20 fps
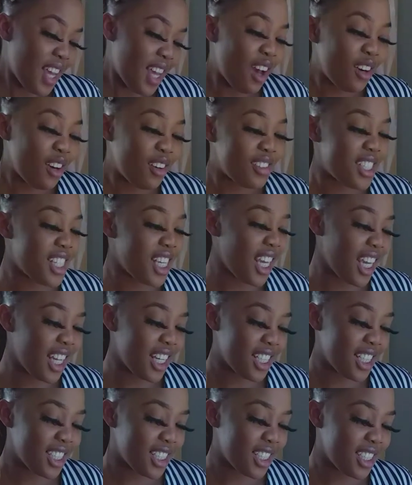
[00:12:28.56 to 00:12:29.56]
out of
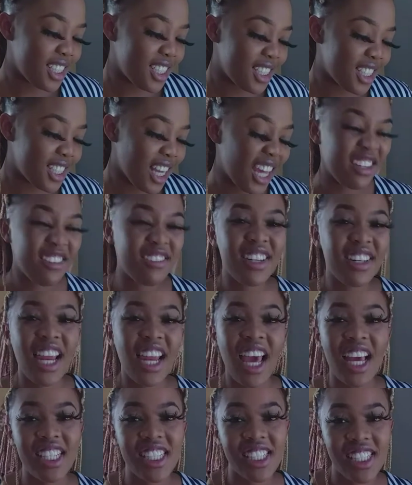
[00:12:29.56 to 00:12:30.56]
10, I give it
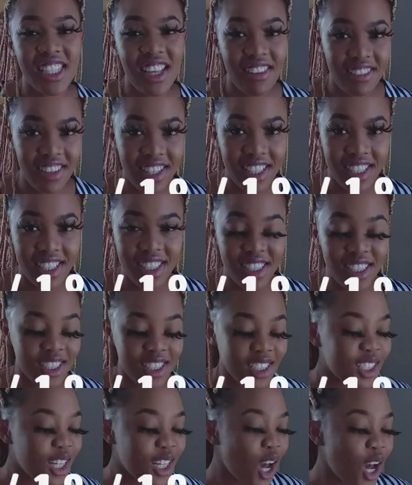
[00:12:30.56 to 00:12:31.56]
like a 7.
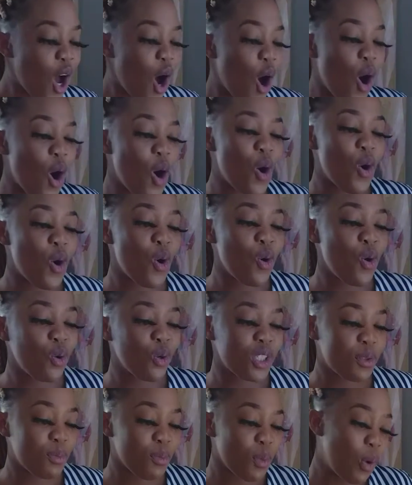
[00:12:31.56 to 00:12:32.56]
Oh,
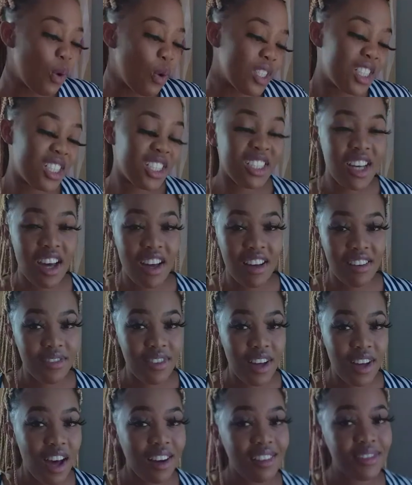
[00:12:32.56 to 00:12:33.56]
small stuff.
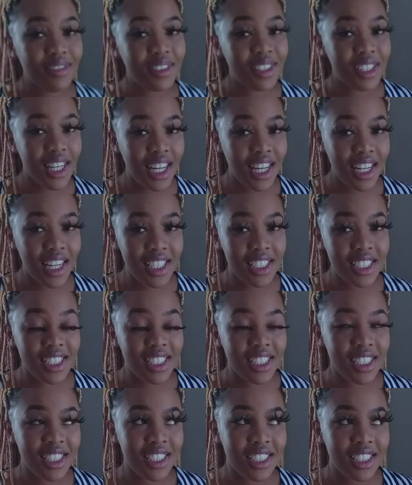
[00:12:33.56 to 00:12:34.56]
Out of 10,
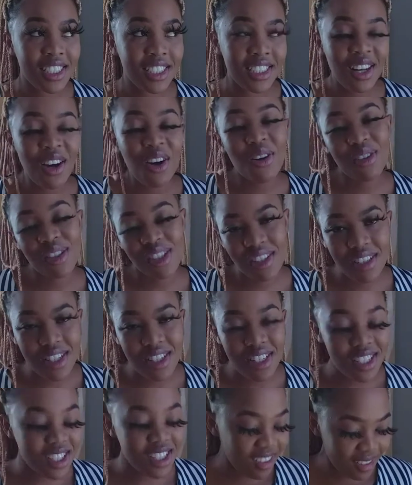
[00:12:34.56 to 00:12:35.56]
also
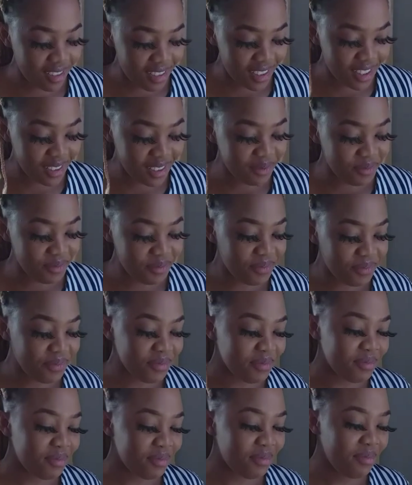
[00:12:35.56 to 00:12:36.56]
a 7.
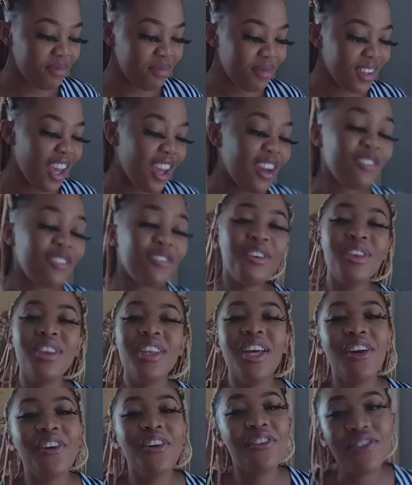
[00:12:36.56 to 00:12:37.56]

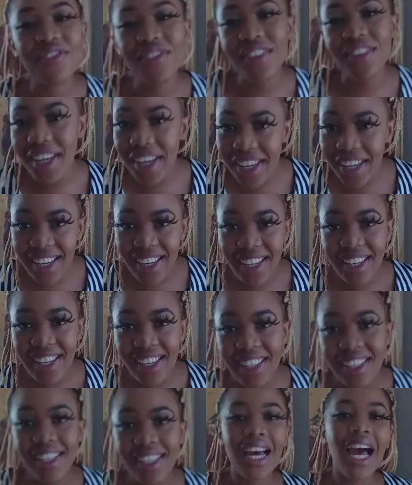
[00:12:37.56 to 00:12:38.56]
Everything
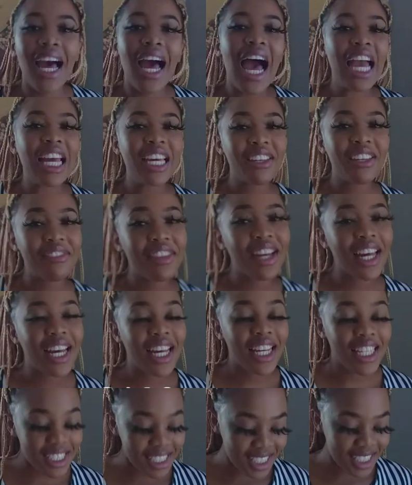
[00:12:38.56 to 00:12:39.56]
V, I give it
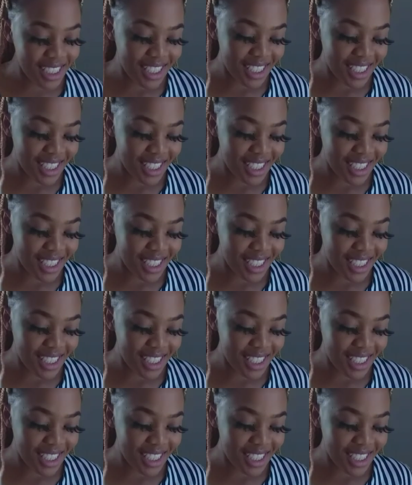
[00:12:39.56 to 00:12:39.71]
8.